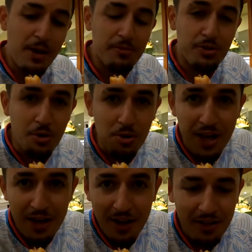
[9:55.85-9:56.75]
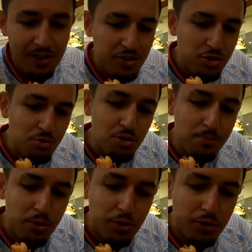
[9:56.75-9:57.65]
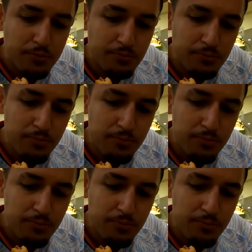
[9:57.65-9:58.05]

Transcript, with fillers: I am so glad I didn't choose the burger